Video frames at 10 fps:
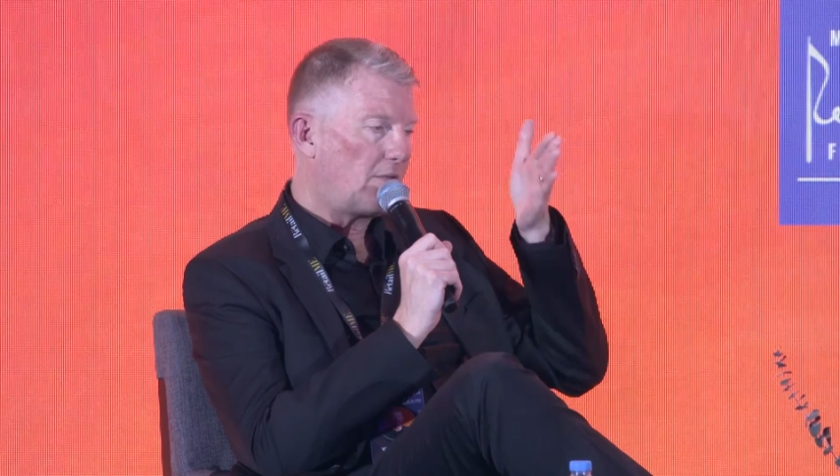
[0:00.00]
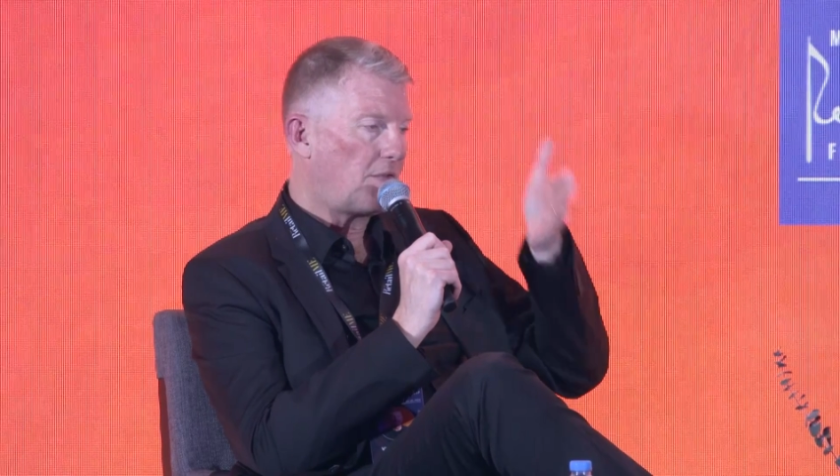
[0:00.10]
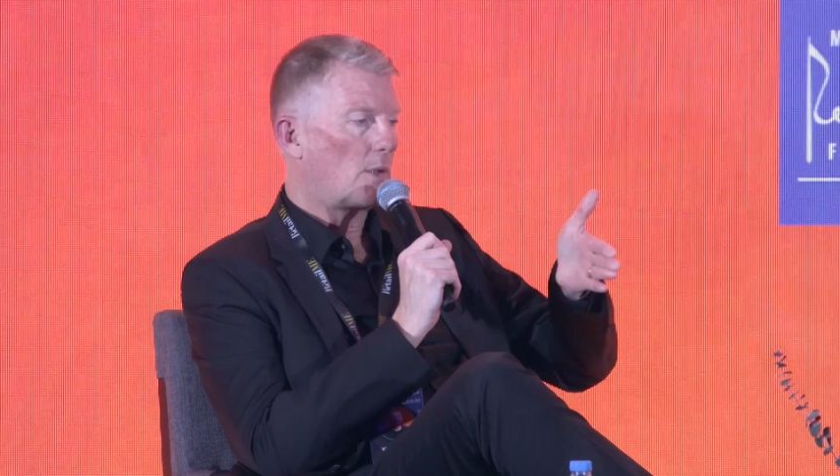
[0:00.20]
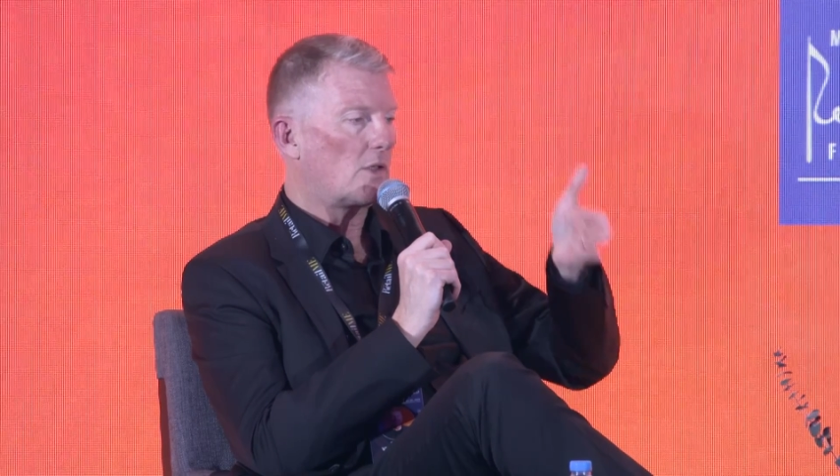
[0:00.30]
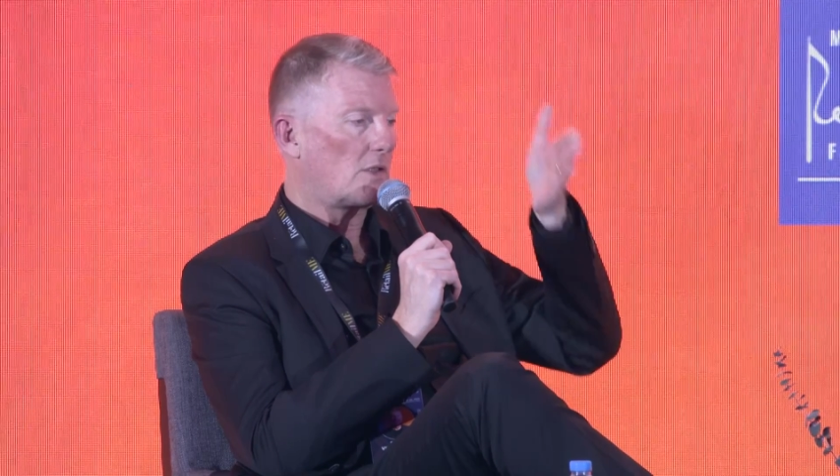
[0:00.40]

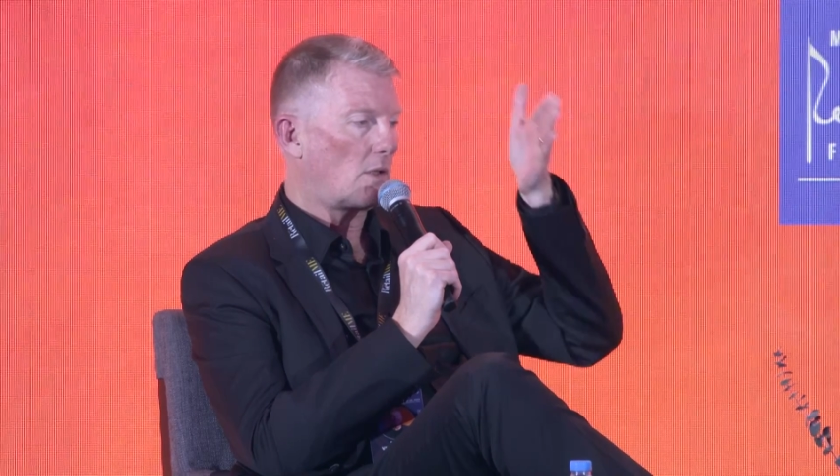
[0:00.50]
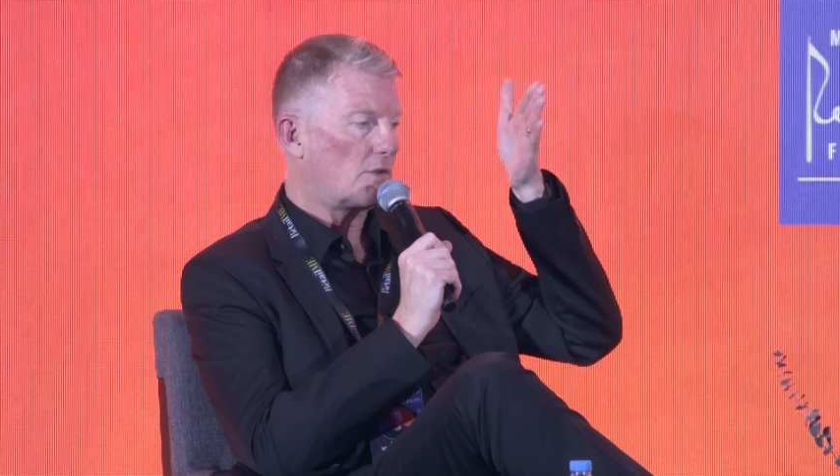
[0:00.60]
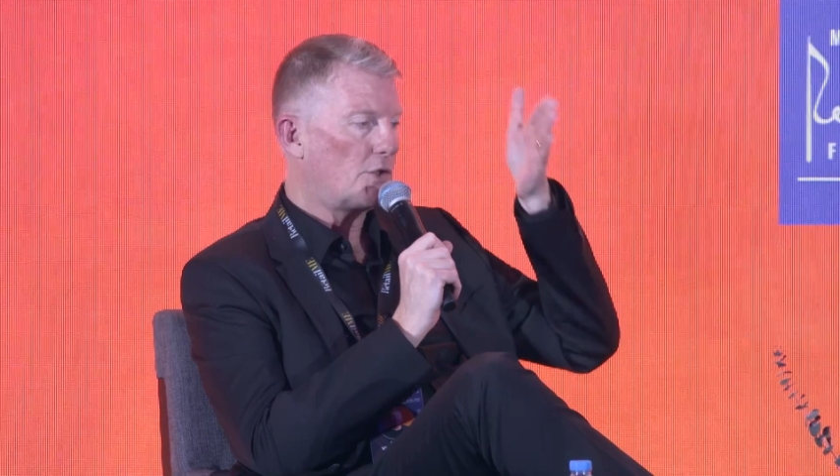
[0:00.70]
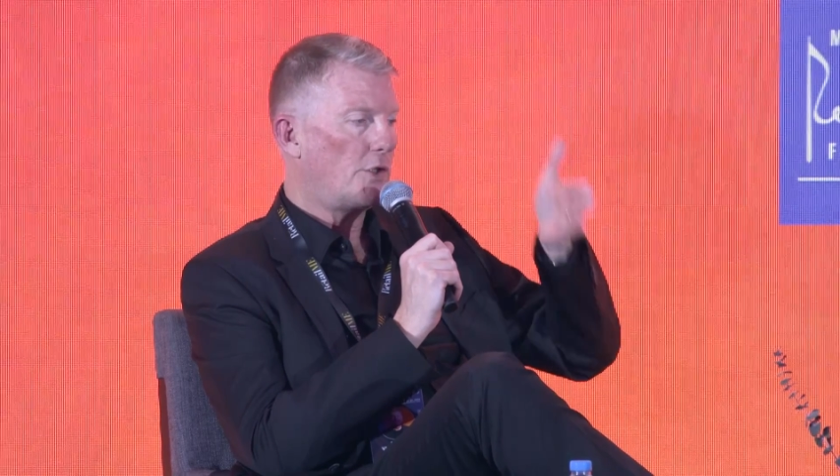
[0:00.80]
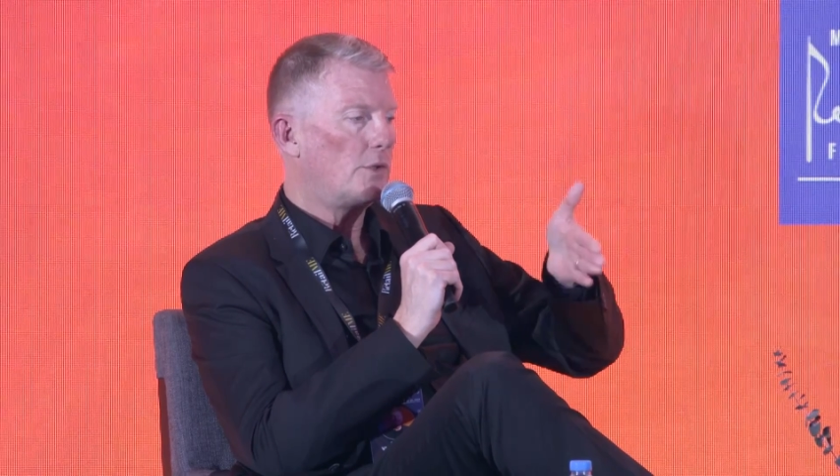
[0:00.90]
focused on
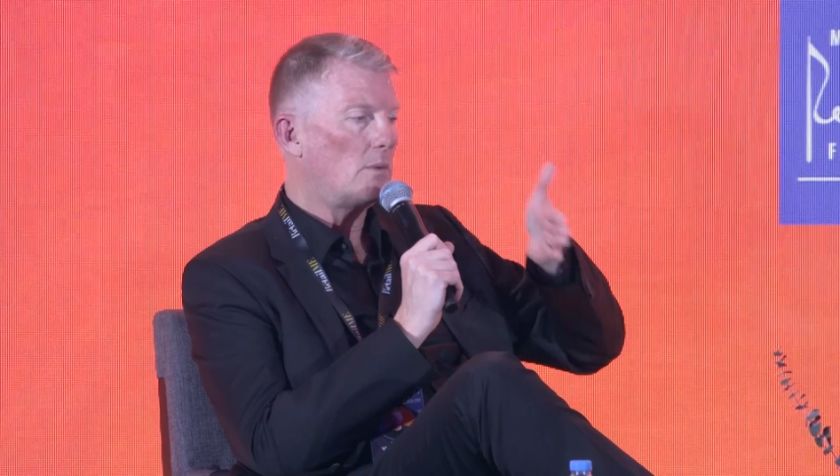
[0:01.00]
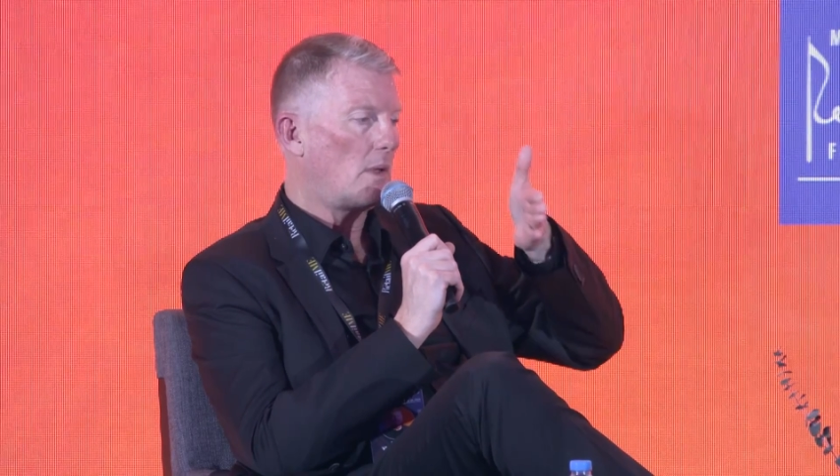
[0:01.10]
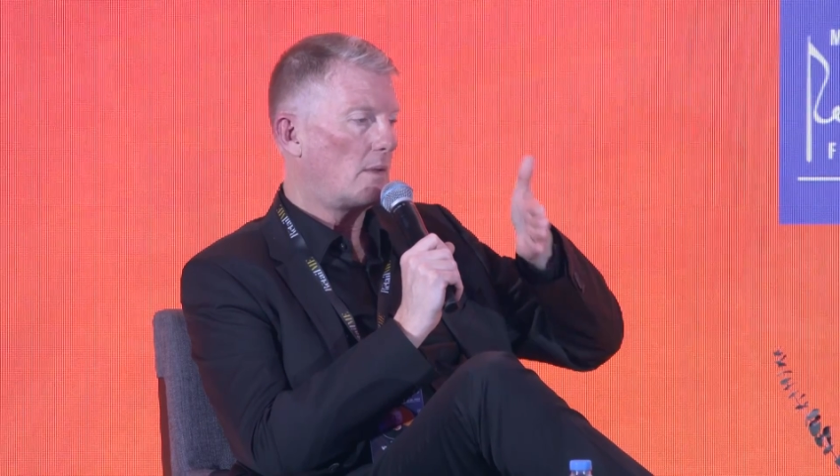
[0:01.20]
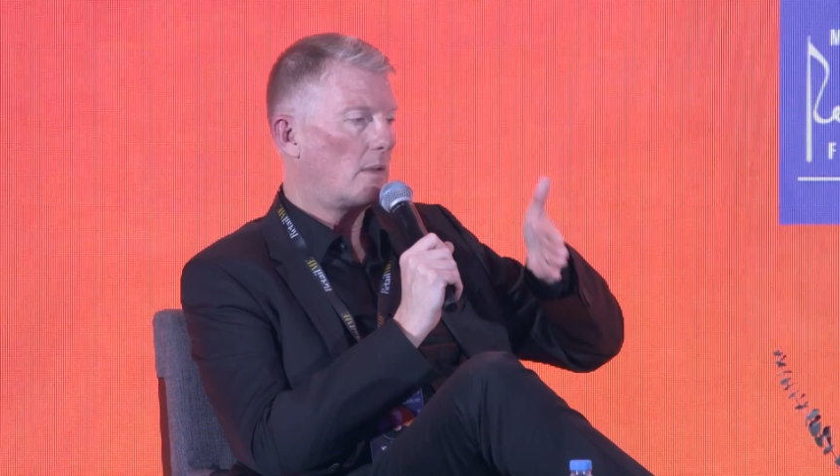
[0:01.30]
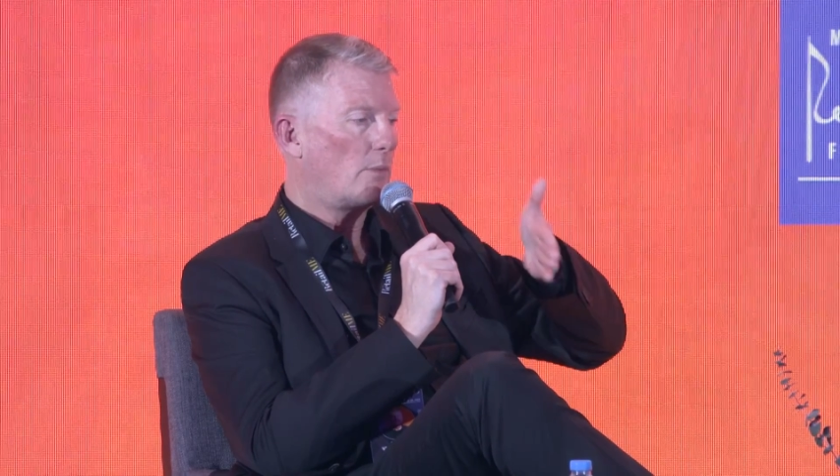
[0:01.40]
2